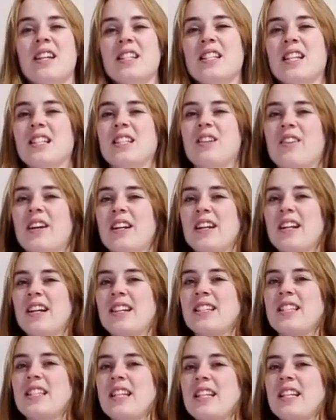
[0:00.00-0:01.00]
So that's quite
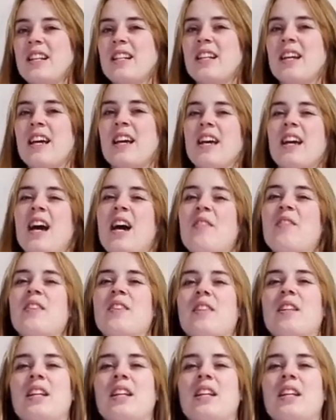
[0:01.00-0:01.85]
nice. And then, I mean,